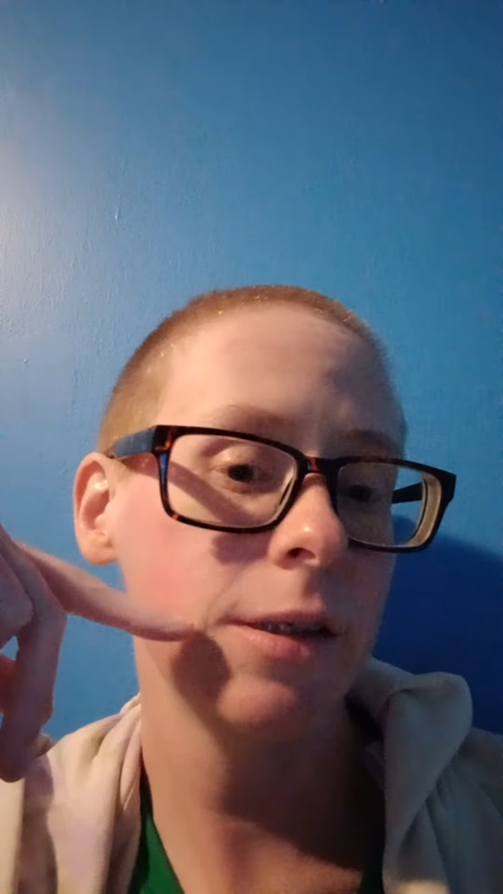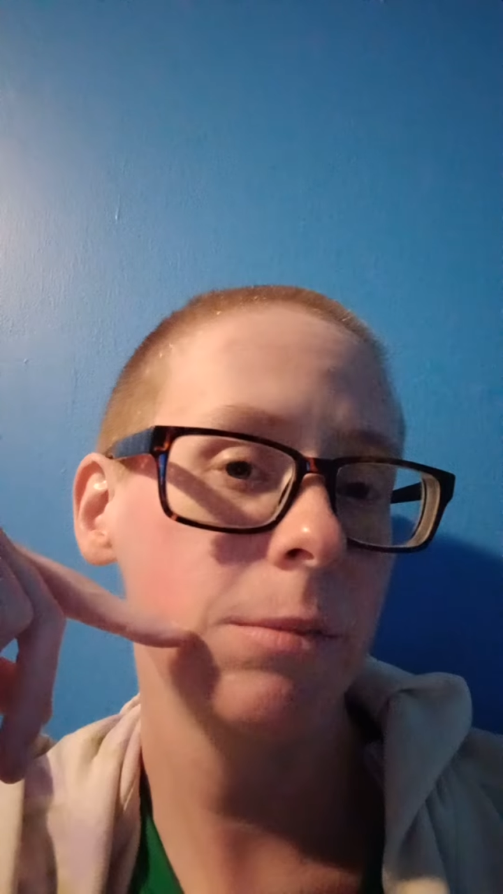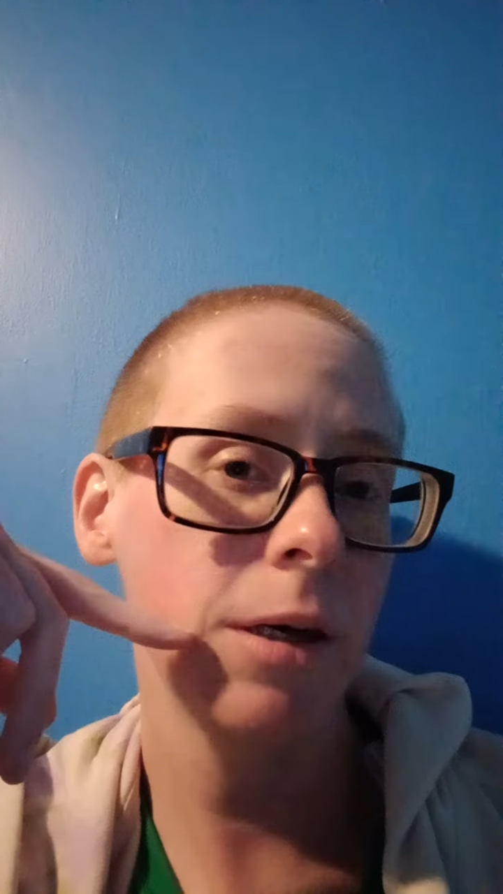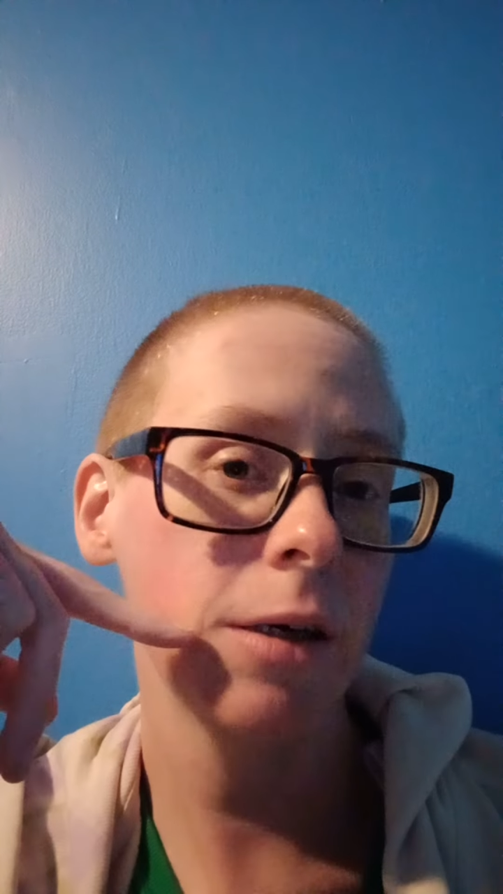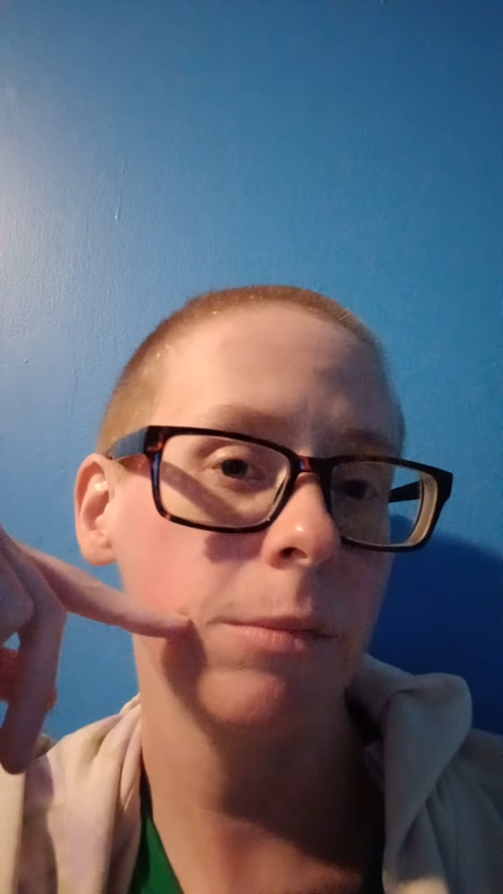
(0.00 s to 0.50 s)
in the
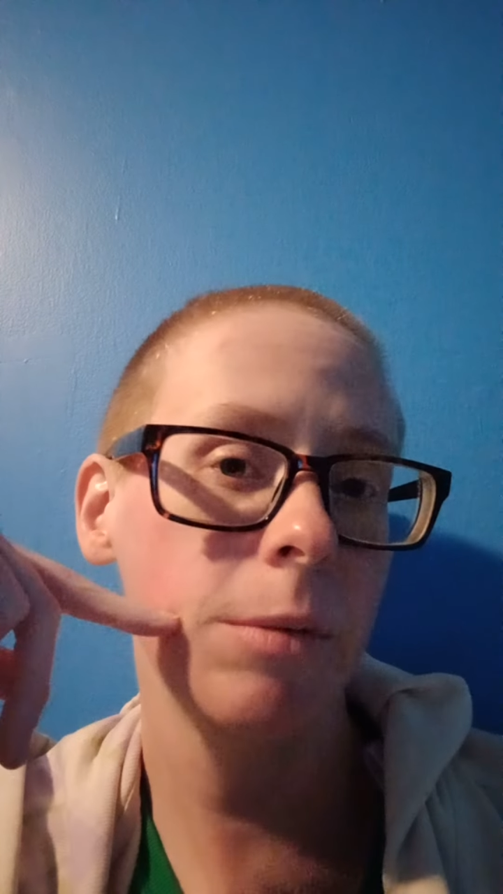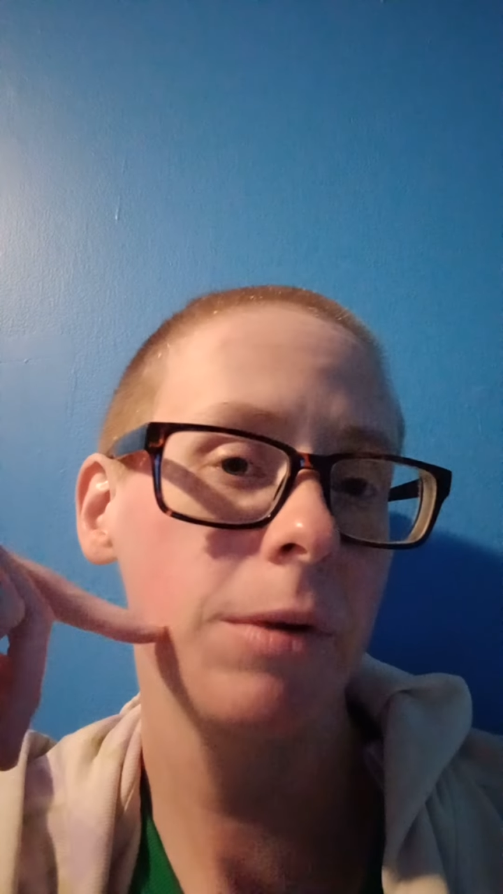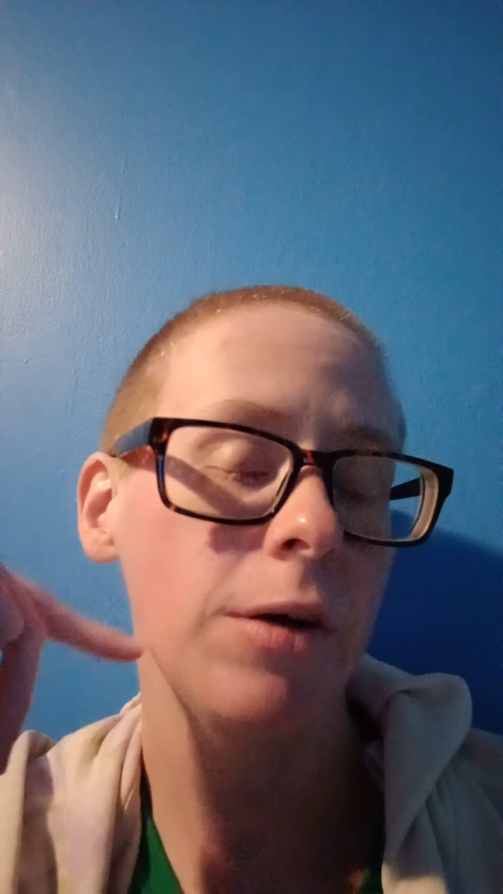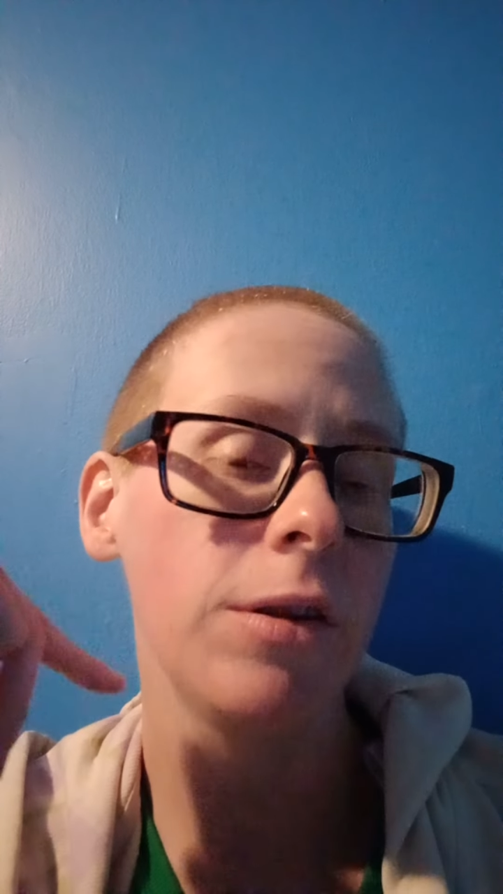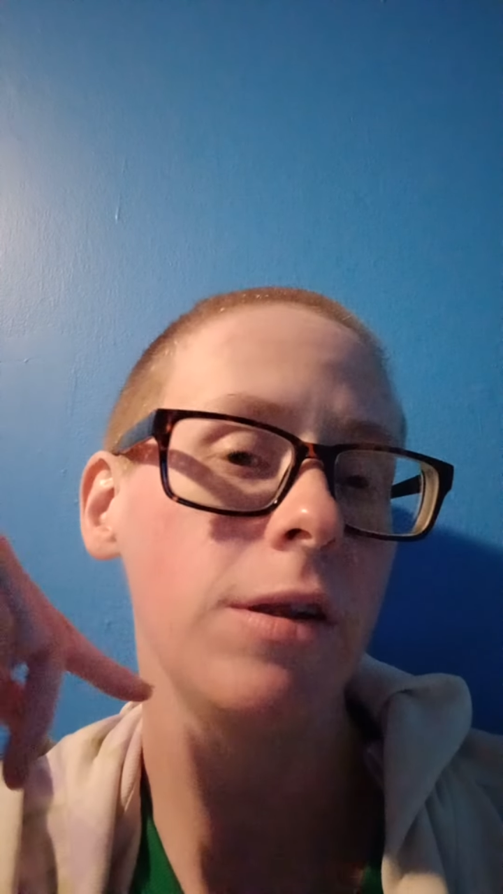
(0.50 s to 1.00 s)
back of my
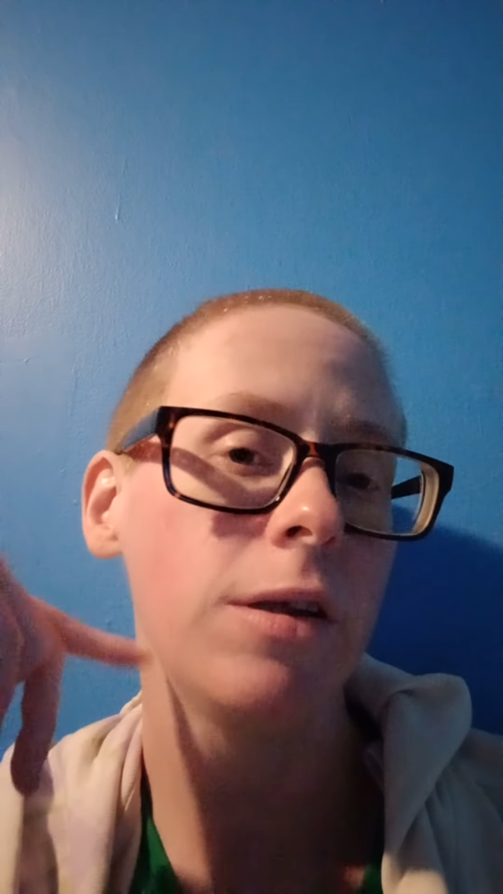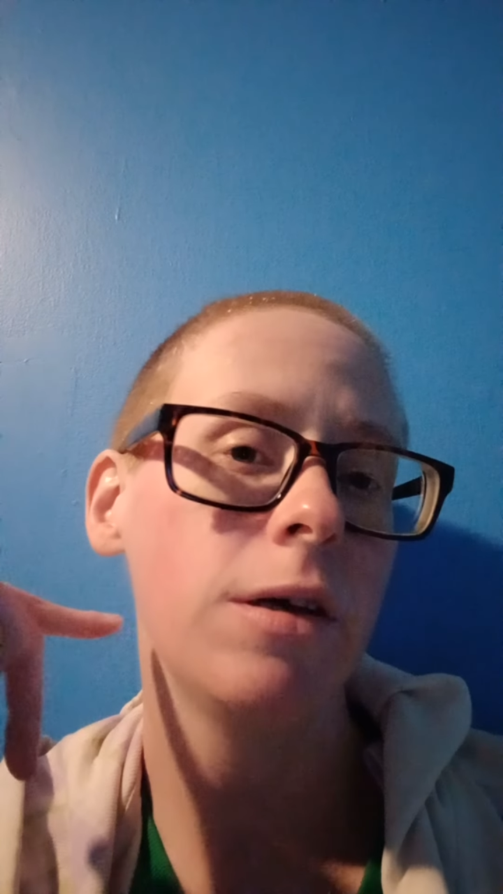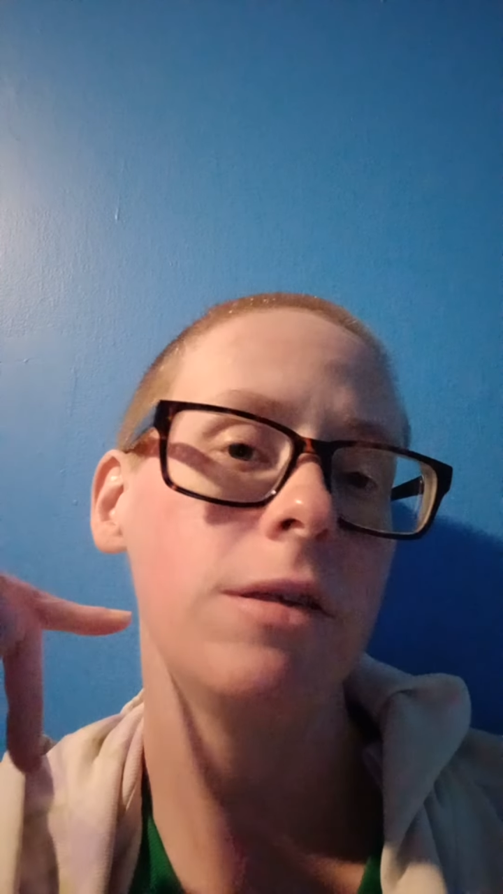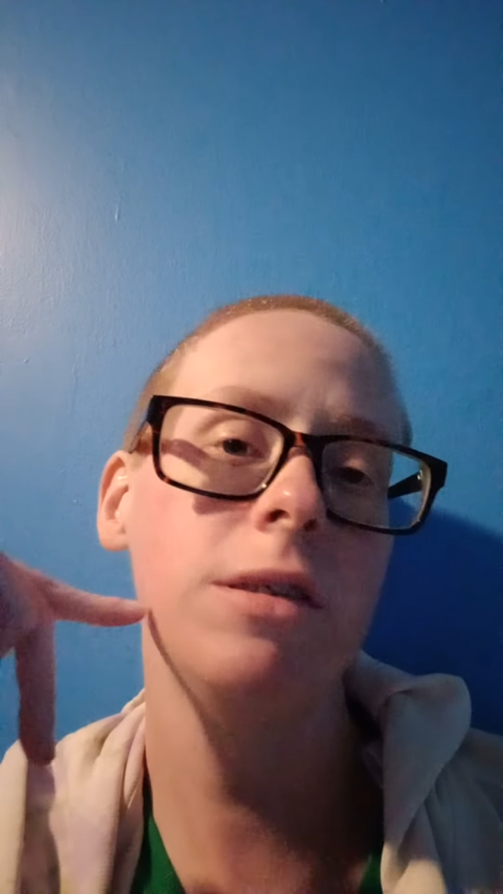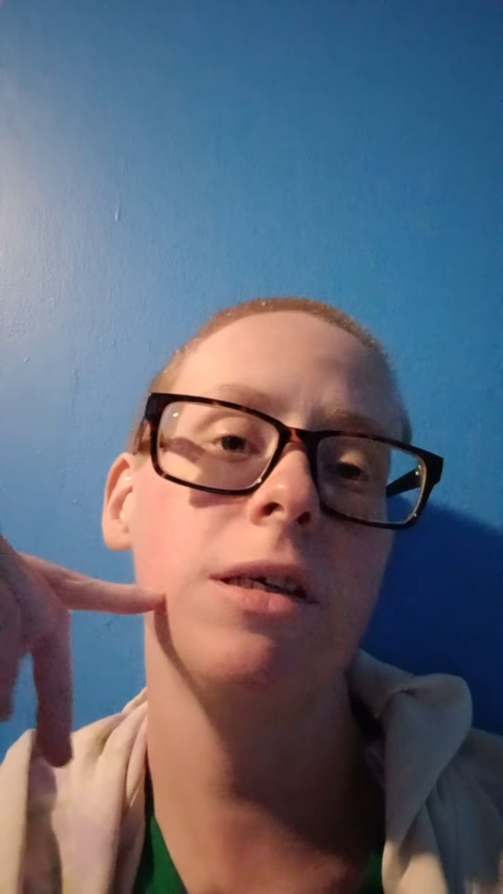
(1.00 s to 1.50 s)
mouth
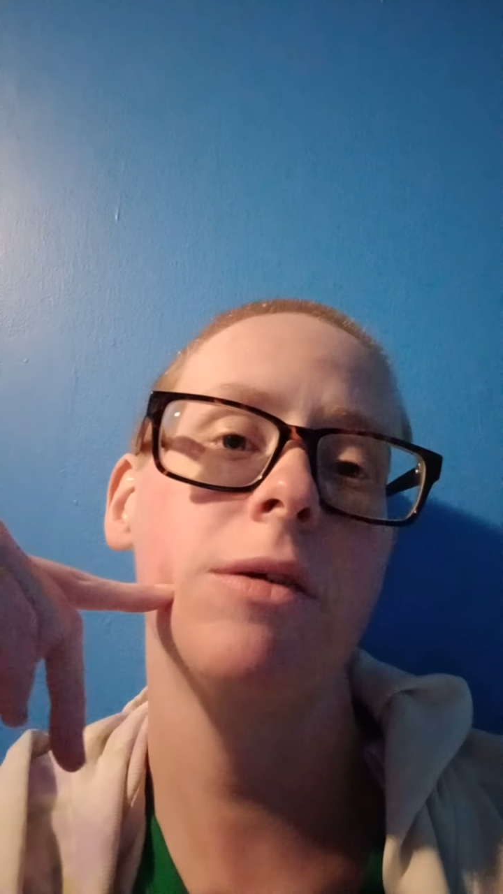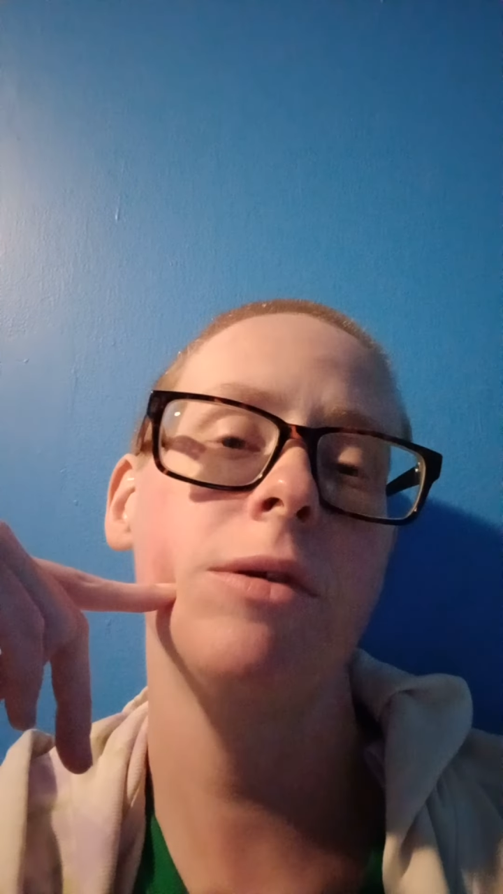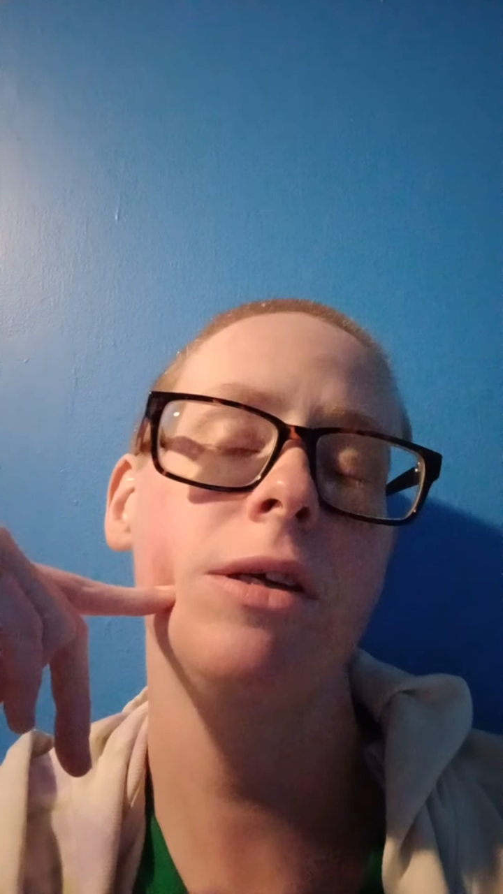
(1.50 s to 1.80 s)
down